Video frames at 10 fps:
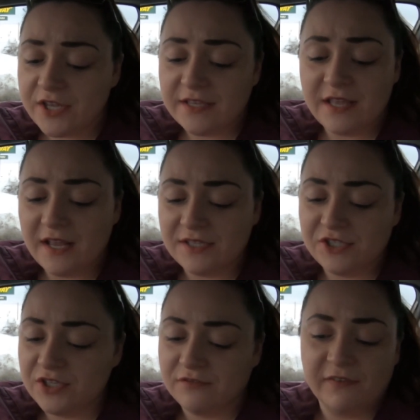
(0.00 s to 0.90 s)
Like, that's
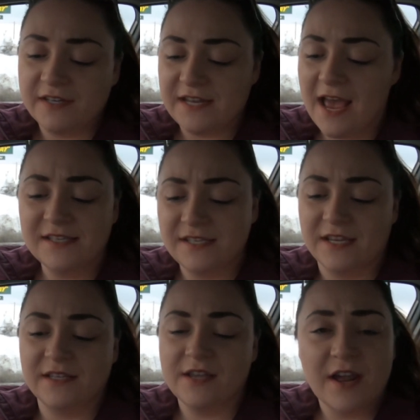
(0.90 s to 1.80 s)
just
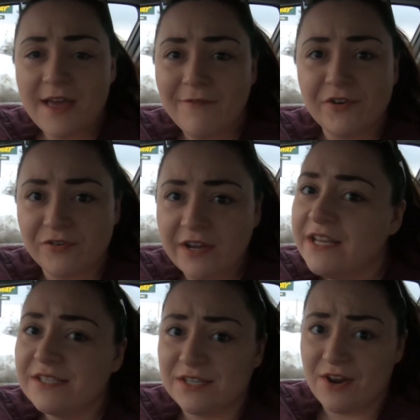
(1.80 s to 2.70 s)
fantastic. You gotta have your
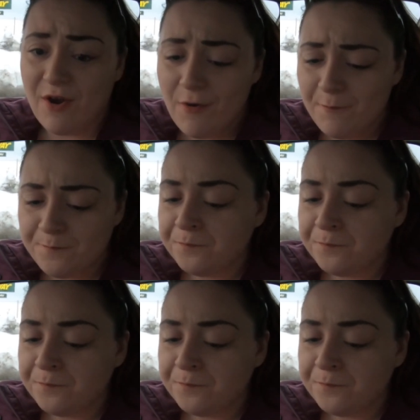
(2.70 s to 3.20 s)
greens, you know?